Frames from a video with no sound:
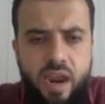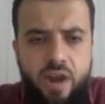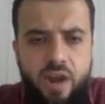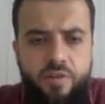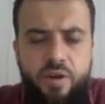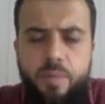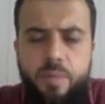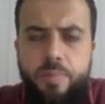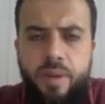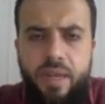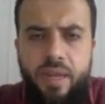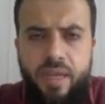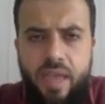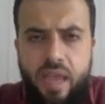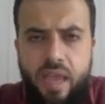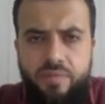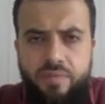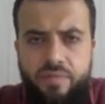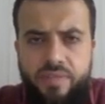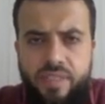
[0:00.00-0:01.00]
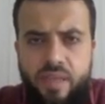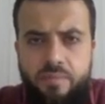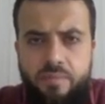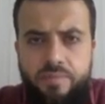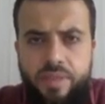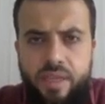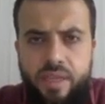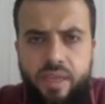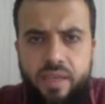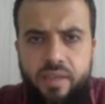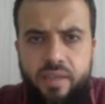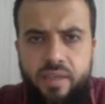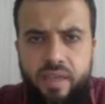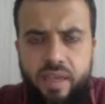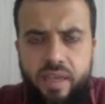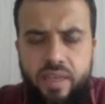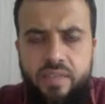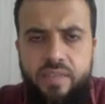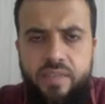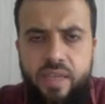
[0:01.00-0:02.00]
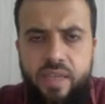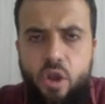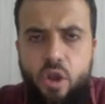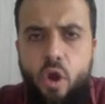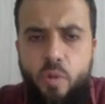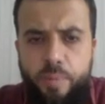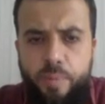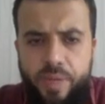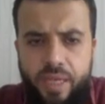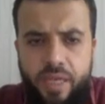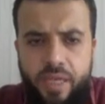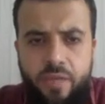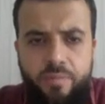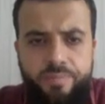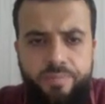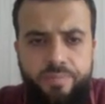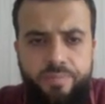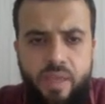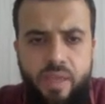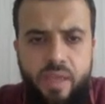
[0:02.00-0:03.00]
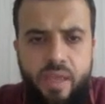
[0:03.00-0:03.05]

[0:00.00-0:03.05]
A replica of something is a copy,